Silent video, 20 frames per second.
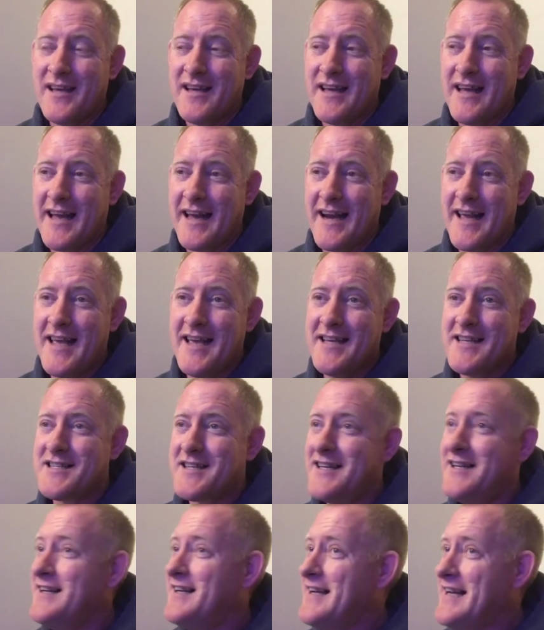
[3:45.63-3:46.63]
And his
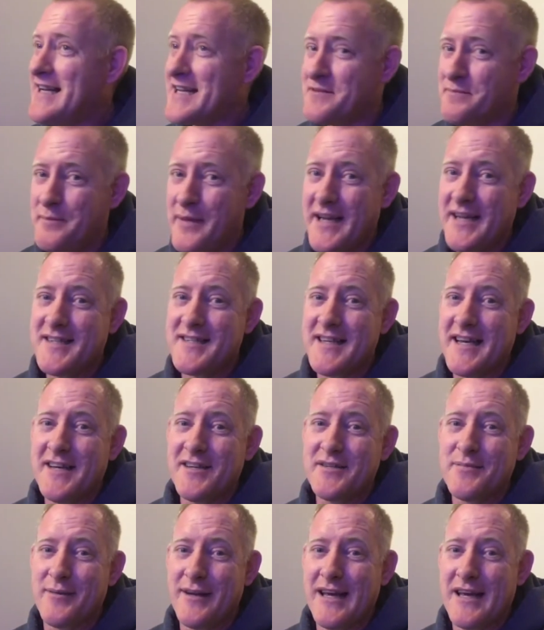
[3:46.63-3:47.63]
big
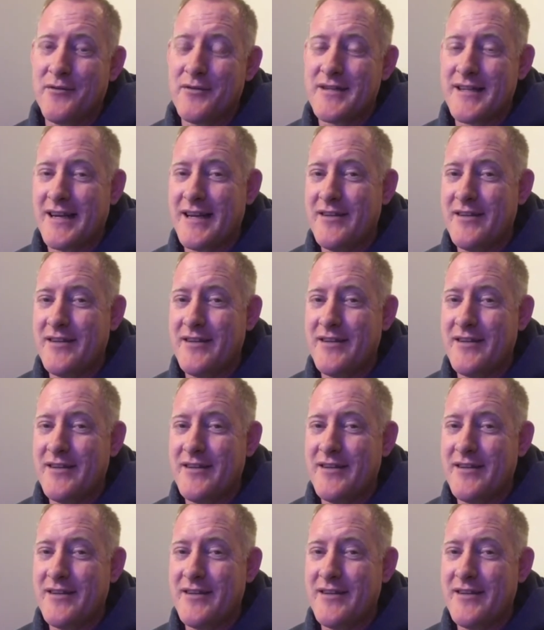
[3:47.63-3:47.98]
sales plan was that